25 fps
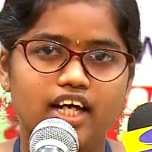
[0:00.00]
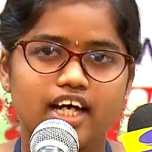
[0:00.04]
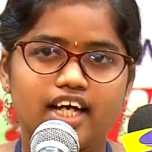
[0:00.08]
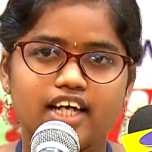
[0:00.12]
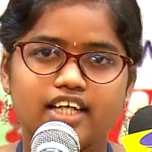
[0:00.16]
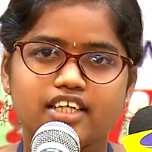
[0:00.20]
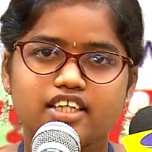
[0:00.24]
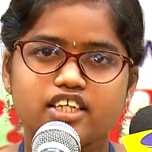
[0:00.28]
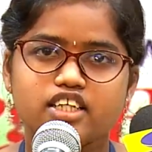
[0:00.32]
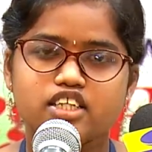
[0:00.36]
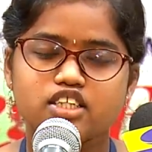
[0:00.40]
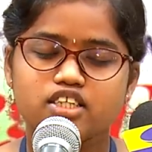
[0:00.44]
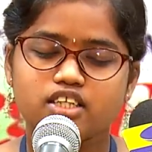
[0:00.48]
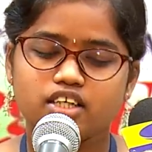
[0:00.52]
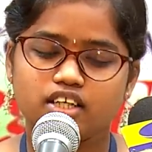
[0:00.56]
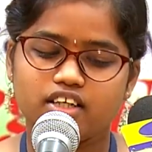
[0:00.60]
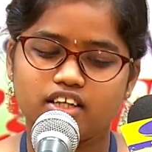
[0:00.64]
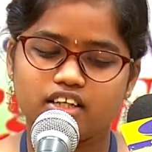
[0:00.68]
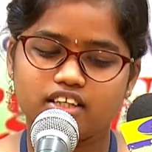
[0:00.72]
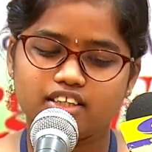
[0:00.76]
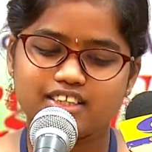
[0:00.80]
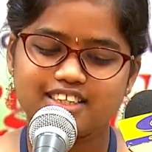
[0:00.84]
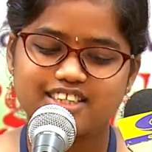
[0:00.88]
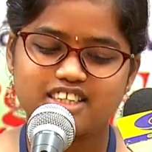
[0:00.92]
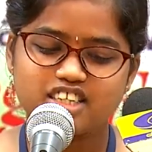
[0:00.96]
And this
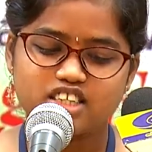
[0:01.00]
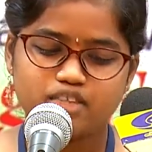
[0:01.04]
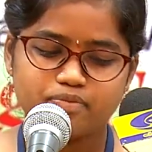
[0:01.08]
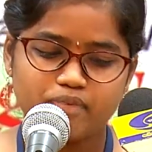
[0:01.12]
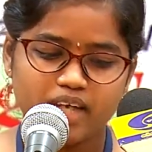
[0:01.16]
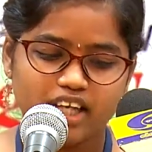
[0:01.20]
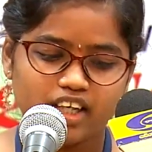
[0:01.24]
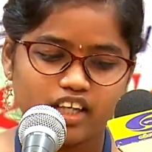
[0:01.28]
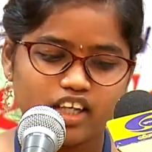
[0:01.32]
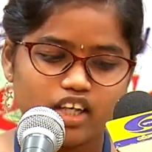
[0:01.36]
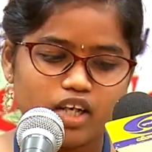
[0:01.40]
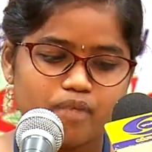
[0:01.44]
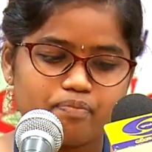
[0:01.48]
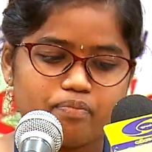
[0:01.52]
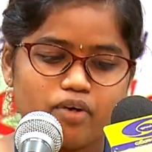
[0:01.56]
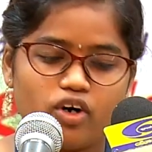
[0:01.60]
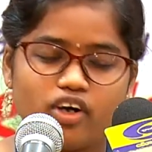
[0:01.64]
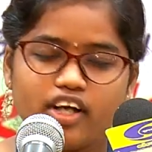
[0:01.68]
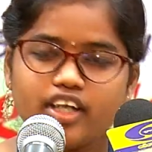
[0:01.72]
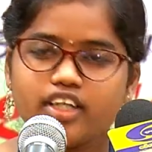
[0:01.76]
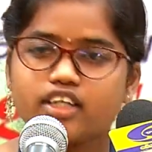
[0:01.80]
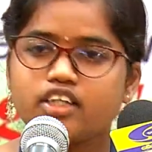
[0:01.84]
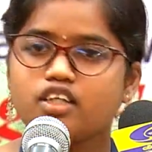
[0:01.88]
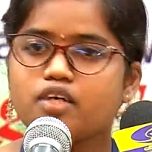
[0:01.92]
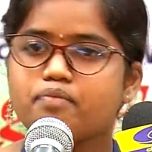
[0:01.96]
is making a
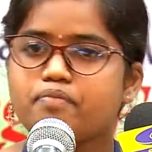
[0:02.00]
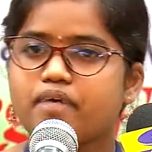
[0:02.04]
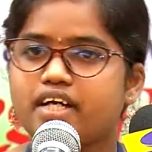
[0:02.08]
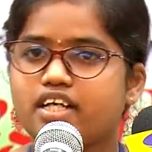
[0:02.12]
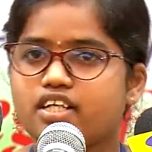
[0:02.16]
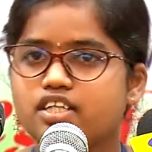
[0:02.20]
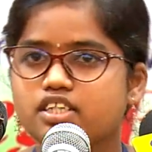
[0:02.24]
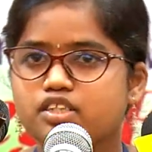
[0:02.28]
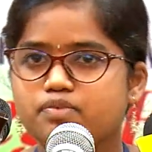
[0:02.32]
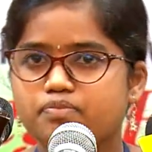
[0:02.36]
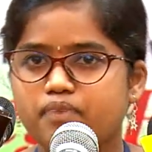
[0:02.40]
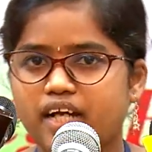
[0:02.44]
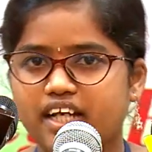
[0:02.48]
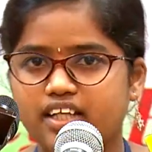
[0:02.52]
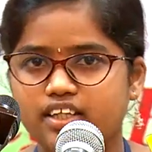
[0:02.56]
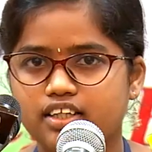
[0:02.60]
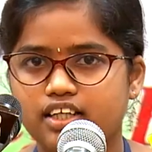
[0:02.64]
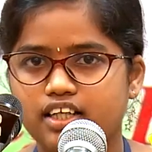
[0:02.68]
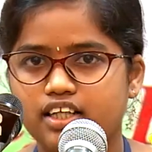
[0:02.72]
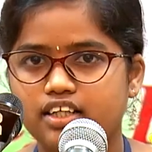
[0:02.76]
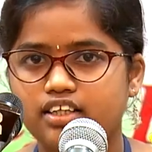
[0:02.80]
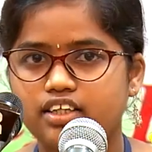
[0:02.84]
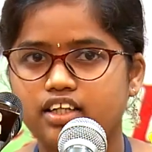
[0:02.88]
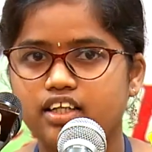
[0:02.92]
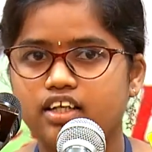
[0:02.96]
point in the parents' mind
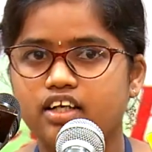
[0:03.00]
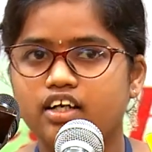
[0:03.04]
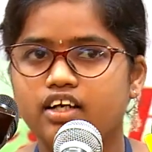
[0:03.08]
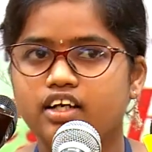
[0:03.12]
that